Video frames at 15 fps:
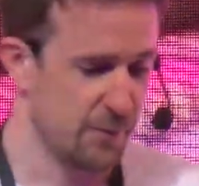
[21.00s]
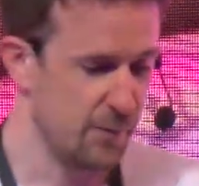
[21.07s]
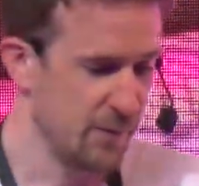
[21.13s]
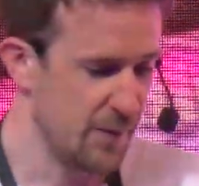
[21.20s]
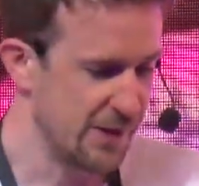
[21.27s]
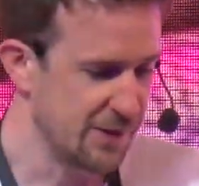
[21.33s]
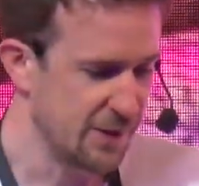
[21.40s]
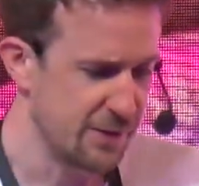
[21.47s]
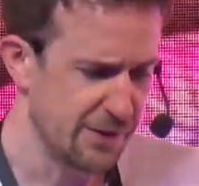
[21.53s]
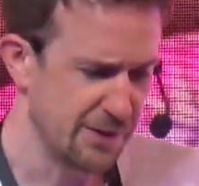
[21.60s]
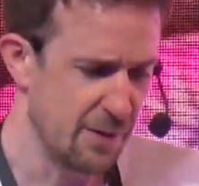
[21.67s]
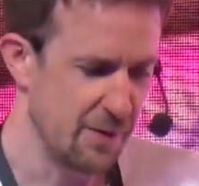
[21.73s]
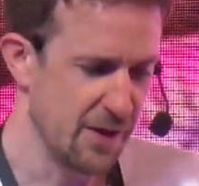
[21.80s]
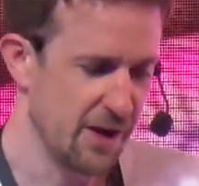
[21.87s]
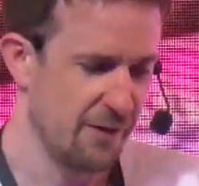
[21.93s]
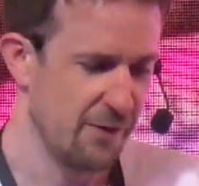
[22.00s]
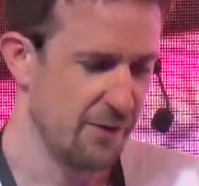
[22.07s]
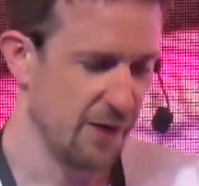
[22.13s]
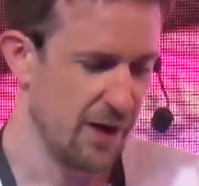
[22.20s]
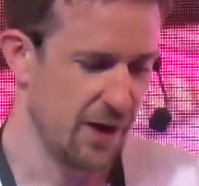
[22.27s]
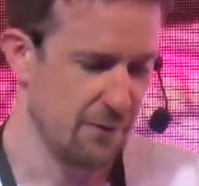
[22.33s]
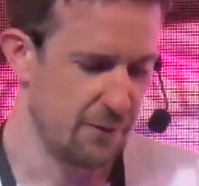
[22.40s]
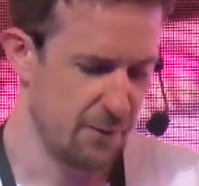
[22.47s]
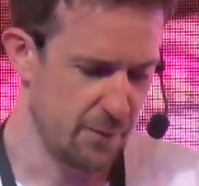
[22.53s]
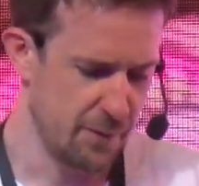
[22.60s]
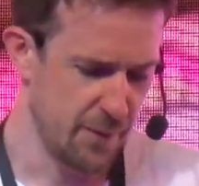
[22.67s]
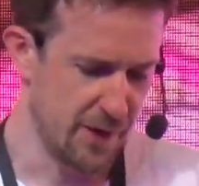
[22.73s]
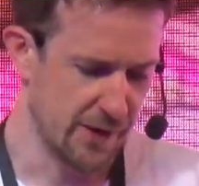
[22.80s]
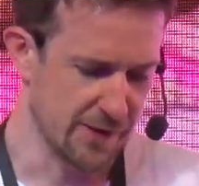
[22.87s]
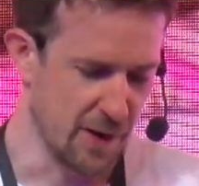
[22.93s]
This is something I've kind of
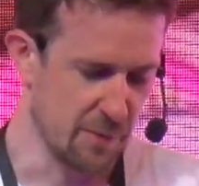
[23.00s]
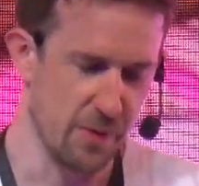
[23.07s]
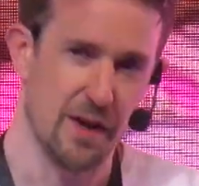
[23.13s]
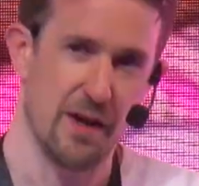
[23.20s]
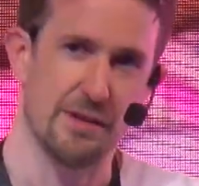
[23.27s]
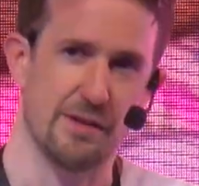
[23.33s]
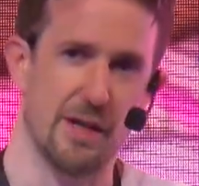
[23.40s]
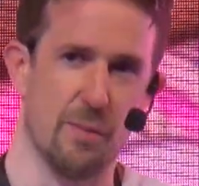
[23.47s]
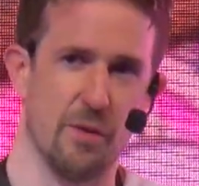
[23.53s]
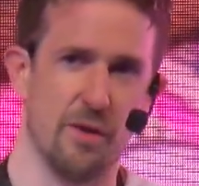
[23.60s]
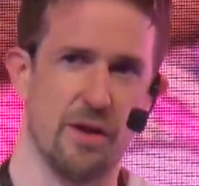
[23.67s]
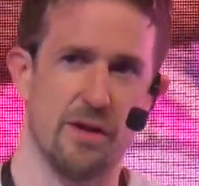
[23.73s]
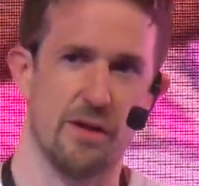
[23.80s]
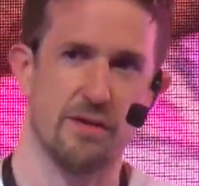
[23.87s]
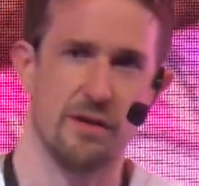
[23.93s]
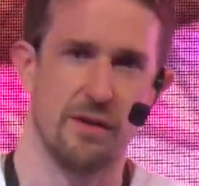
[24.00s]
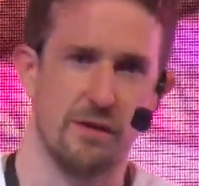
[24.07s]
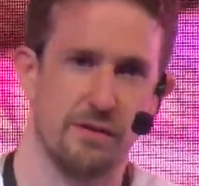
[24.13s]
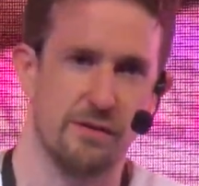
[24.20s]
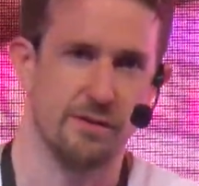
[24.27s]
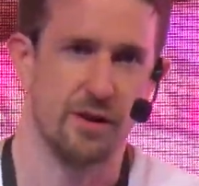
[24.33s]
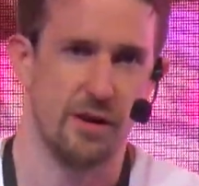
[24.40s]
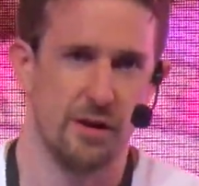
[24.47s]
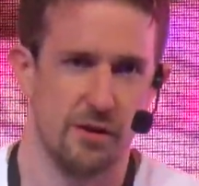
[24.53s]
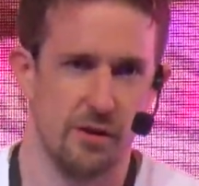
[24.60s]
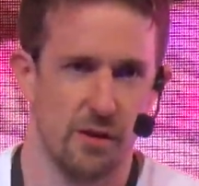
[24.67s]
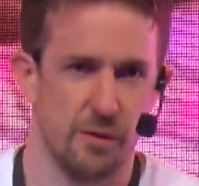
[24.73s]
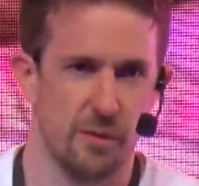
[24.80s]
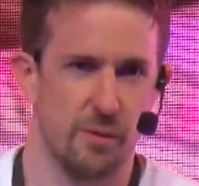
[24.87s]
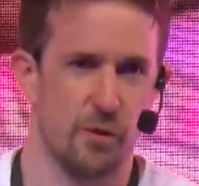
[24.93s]
picked up in the last couple of years. I started
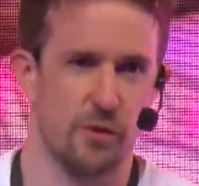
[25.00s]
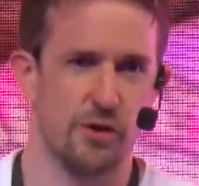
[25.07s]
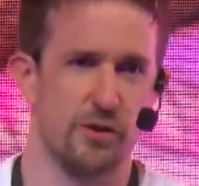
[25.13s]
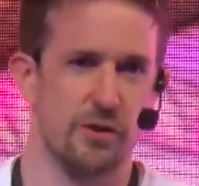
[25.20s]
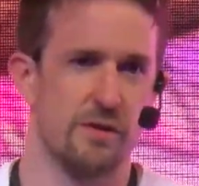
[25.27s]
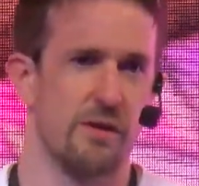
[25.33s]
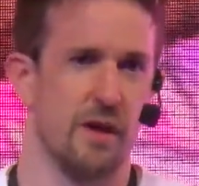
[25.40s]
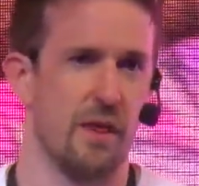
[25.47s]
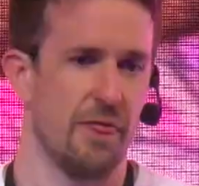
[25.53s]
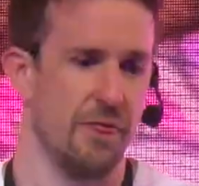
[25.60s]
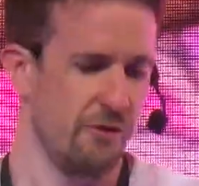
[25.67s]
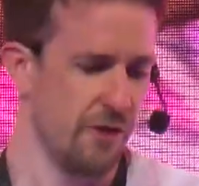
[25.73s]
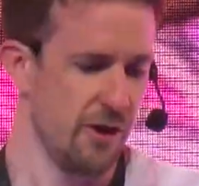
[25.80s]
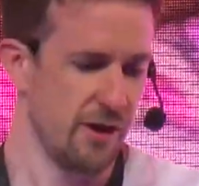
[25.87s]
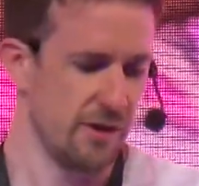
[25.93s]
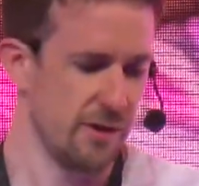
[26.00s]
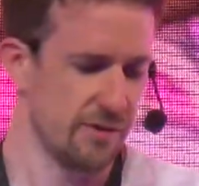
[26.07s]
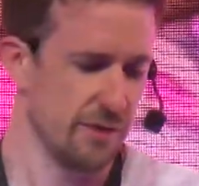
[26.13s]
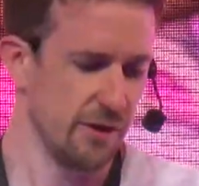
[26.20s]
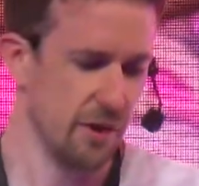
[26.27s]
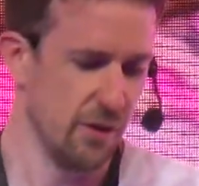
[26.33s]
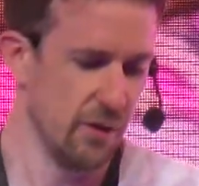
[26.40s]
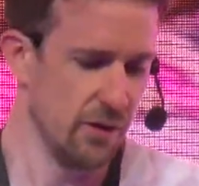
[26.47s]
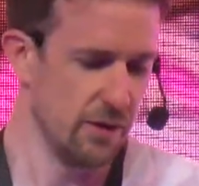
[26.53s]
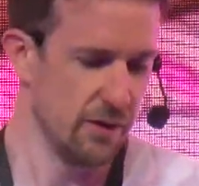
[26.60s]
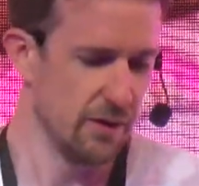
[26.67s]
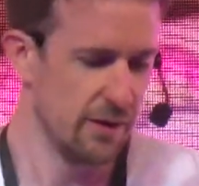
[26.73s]
doing portraits like 3 years ago.